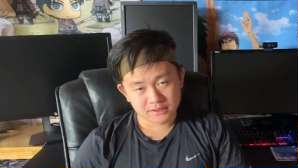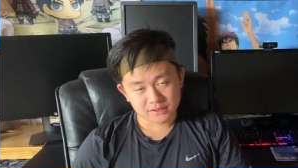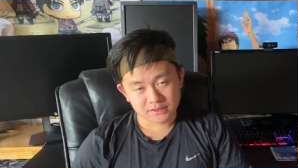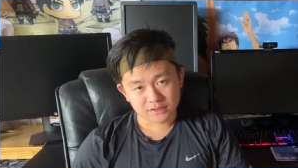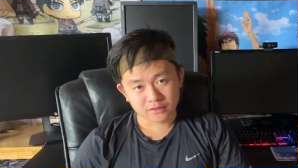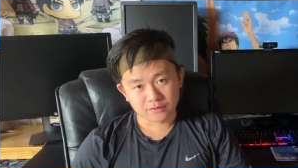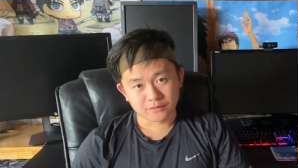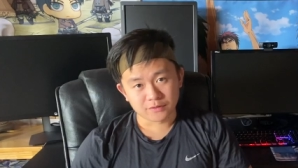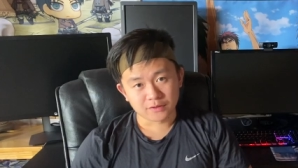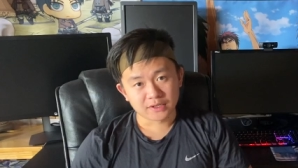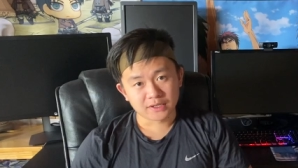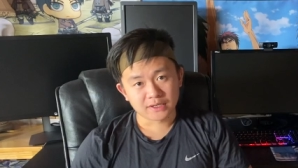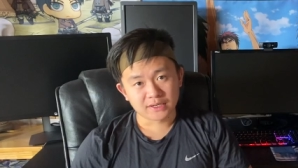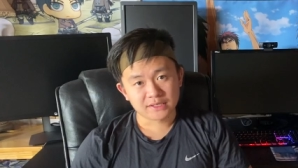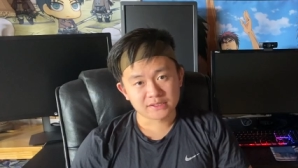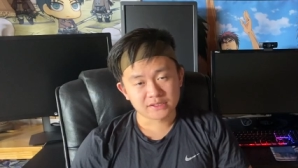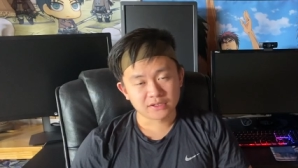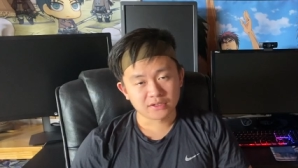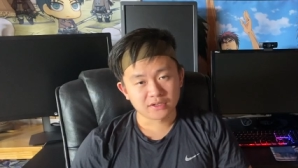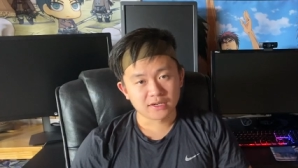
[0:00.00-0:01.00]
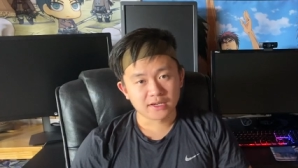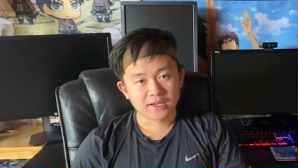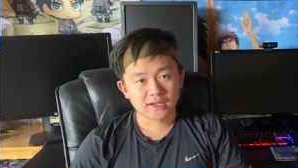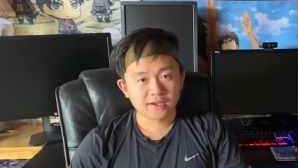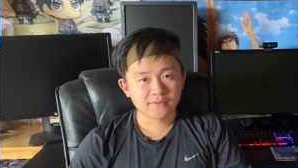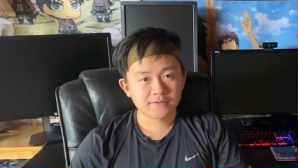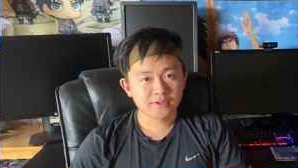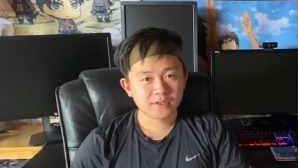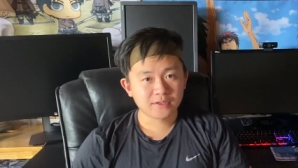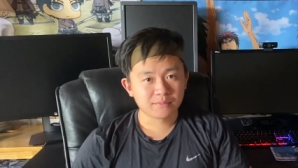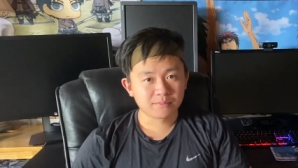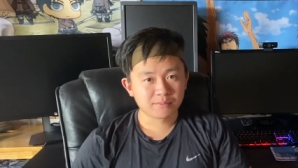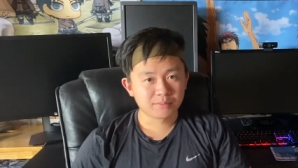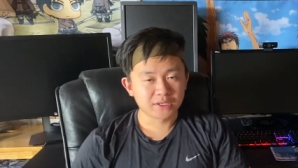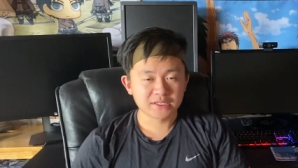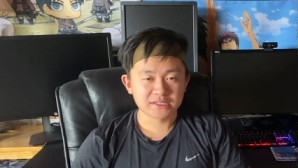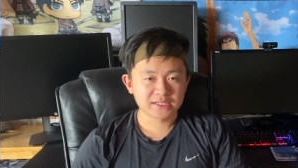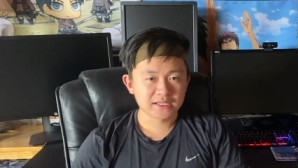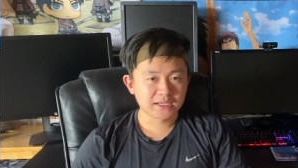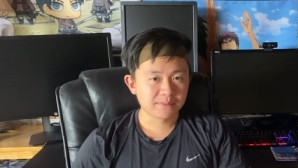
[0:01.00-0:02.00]
So if you guys are heavy,
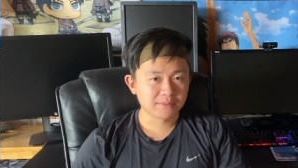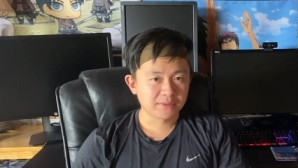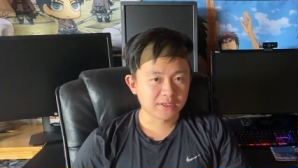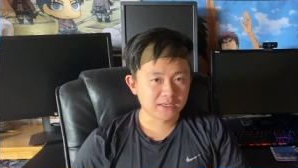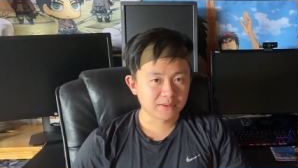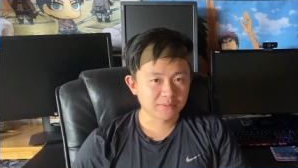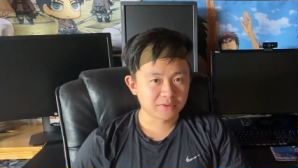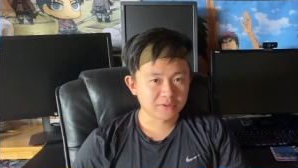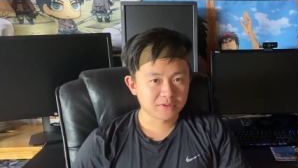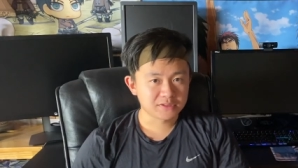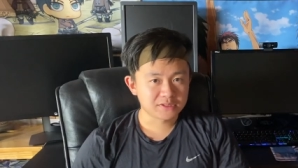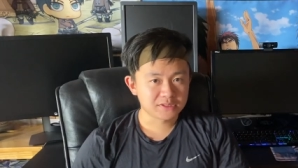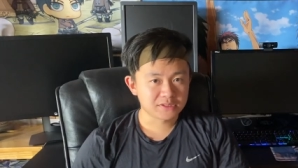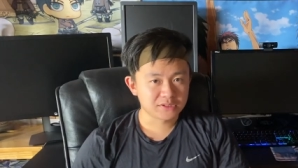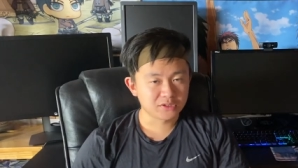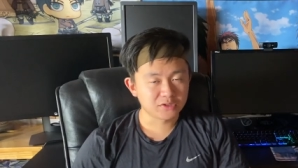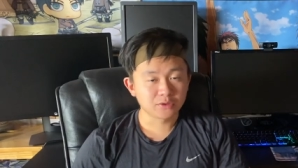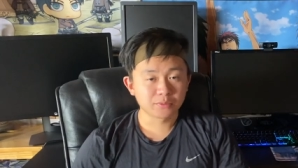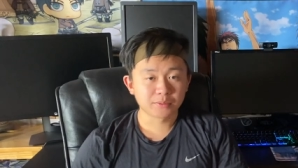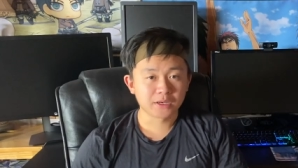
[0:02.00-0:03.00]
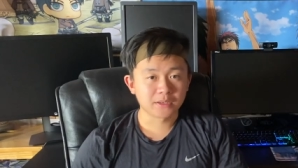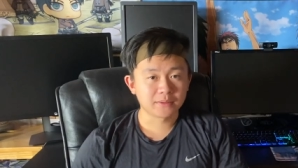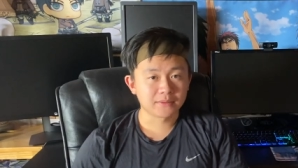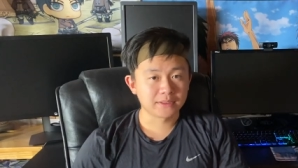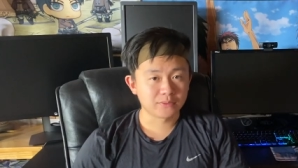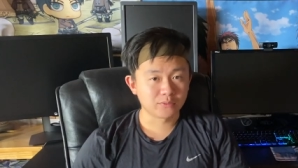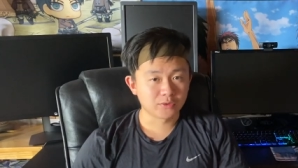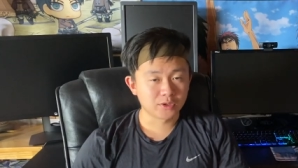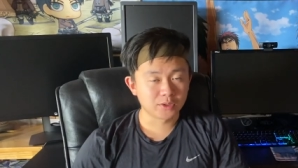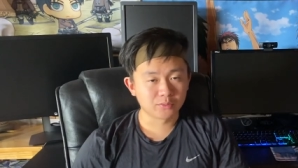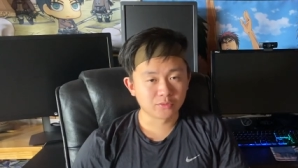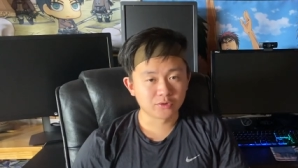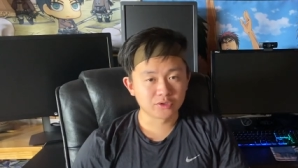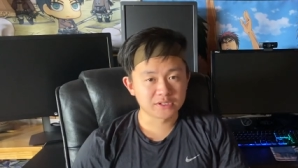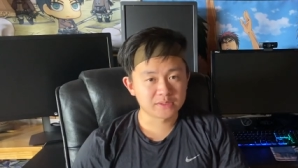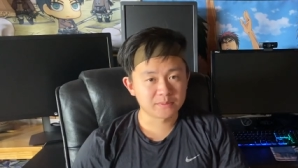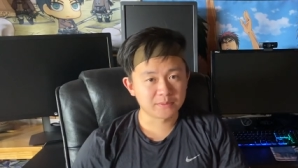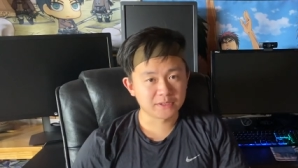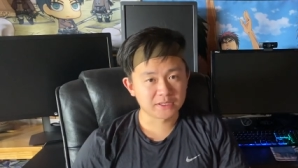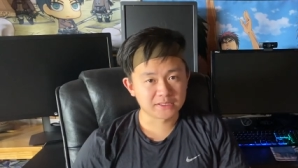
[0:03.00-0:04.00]
big time gamers, you'll probably want more
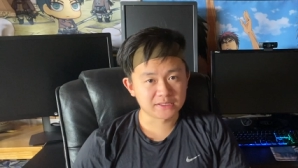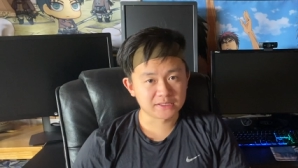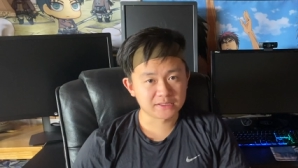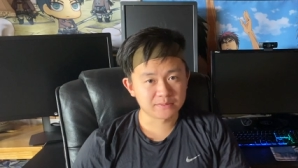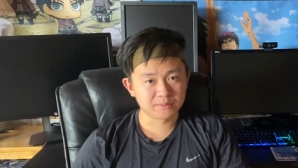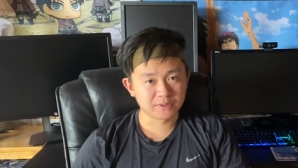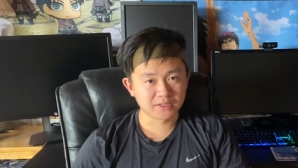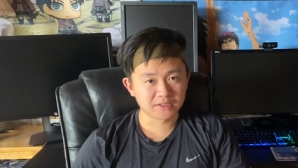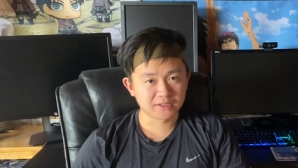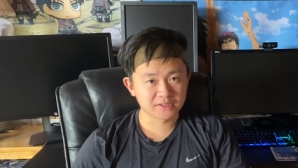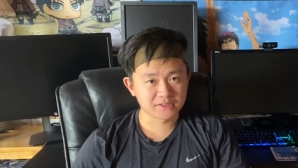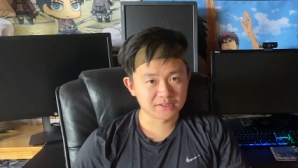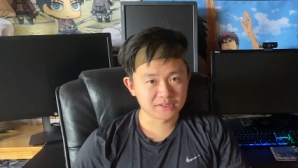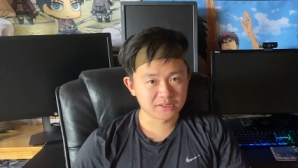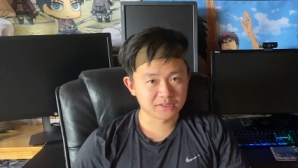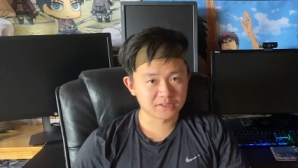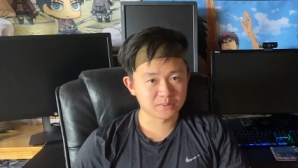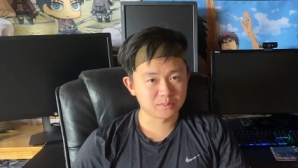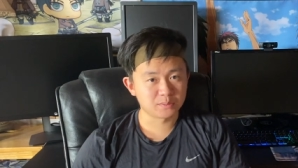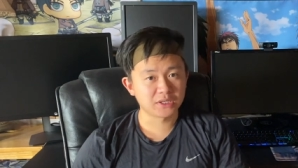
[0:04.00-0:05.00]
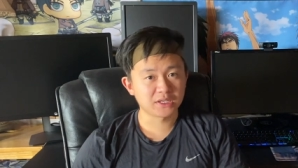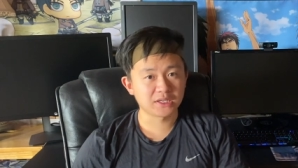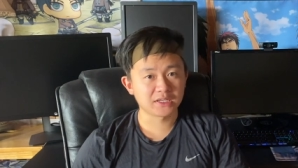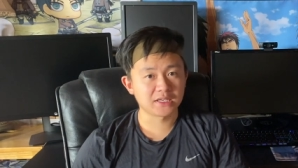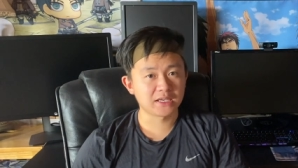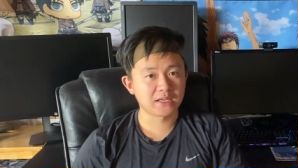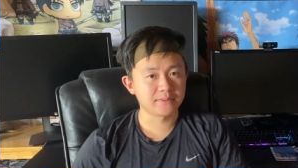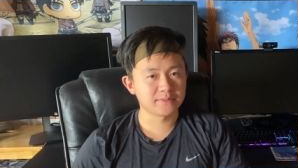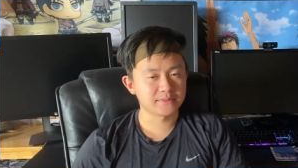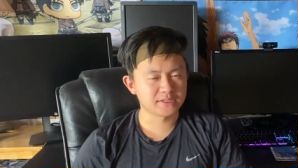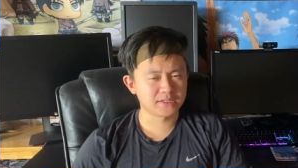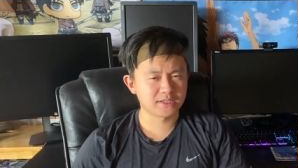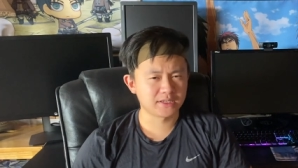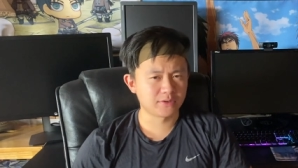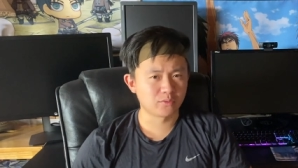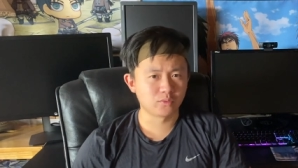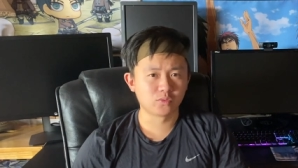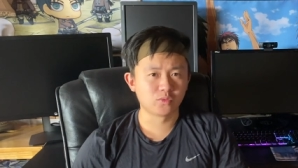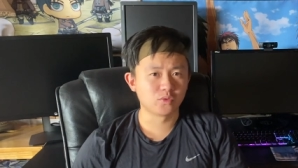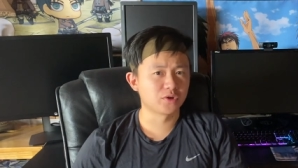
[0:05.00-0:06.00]
space because there's big games like
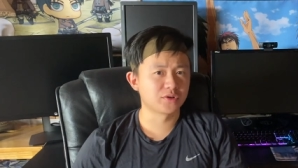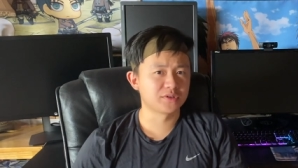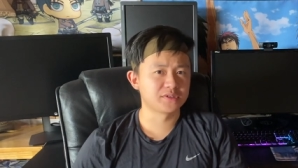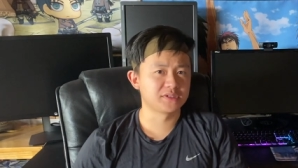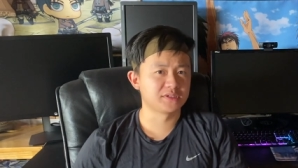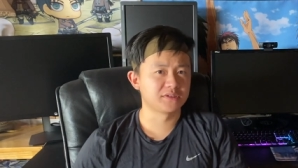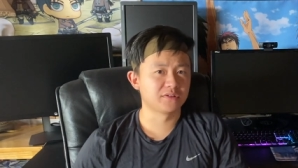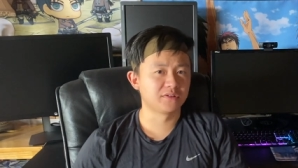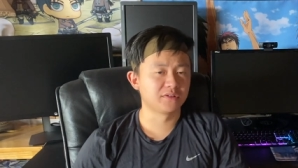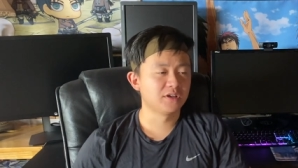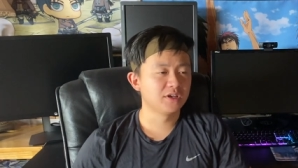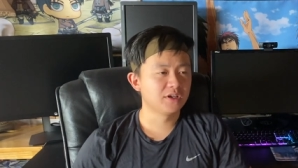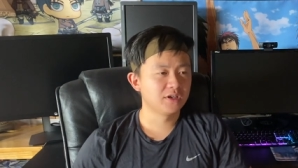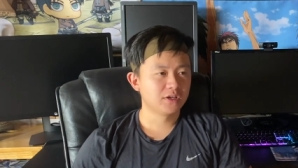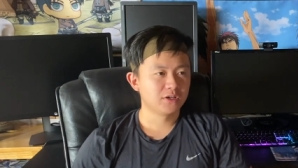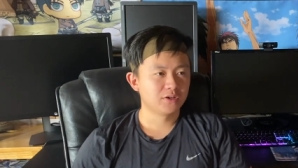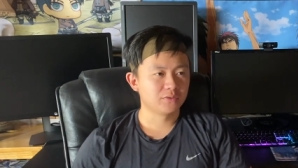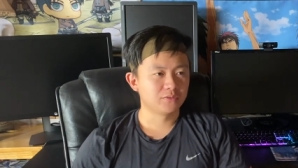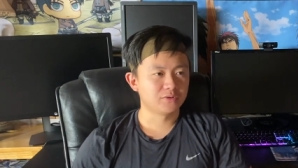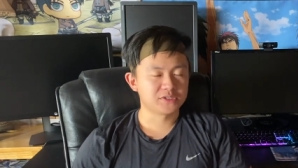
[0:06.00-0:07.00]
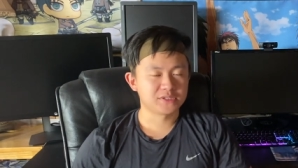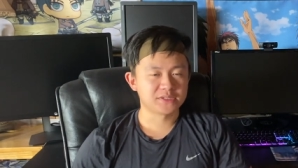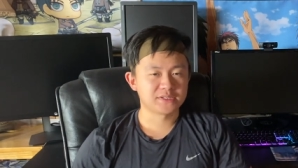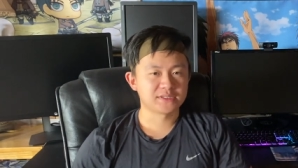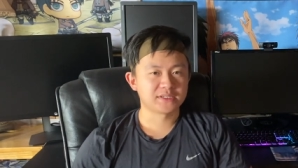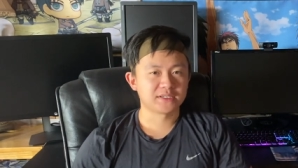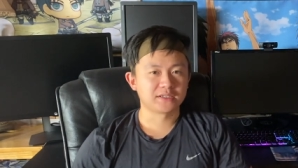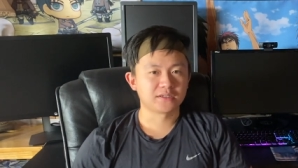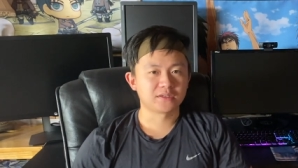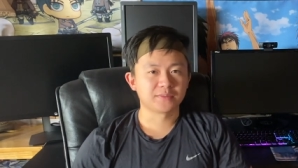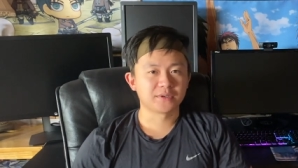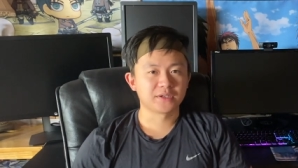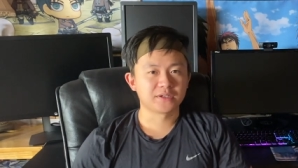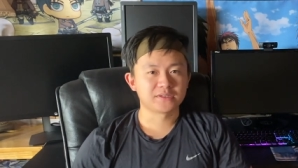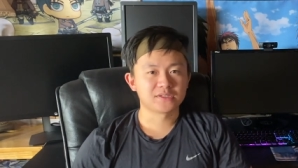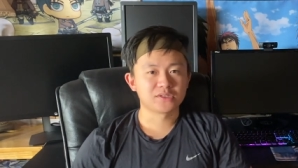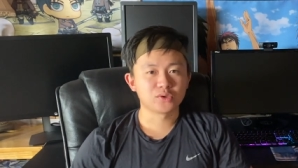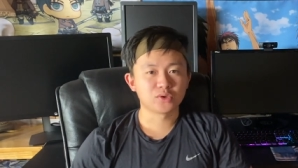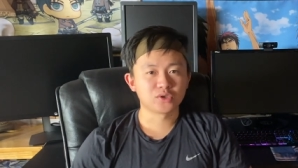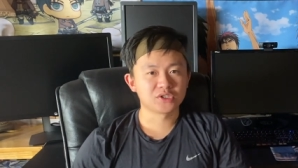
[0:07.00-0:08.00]
Warzone, which is like about
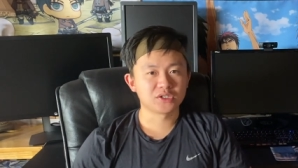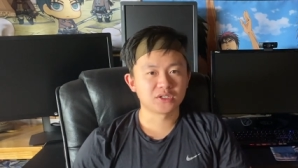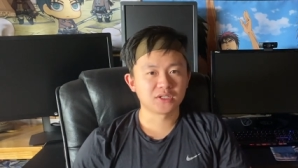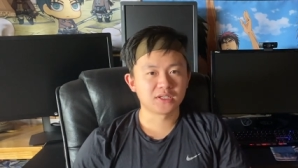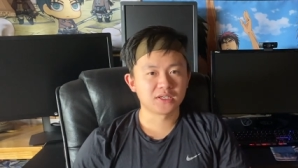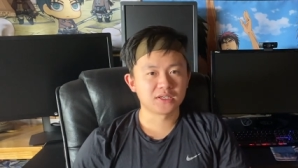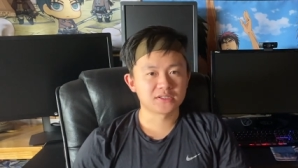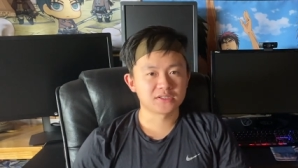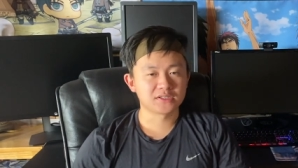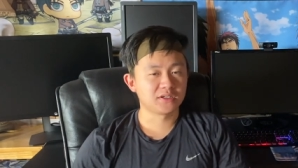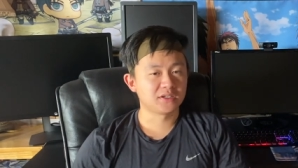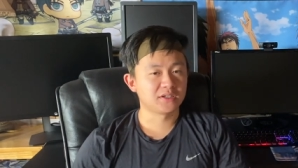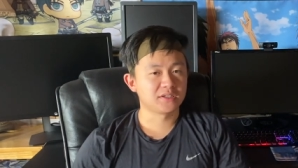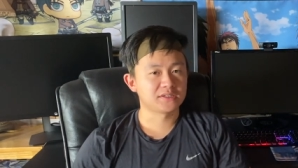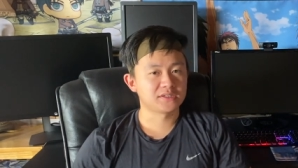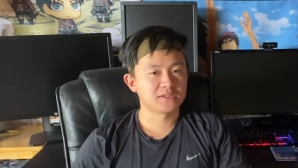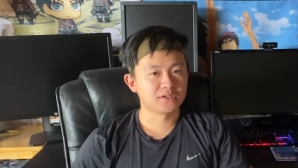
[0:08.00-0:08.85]
200 gigs on its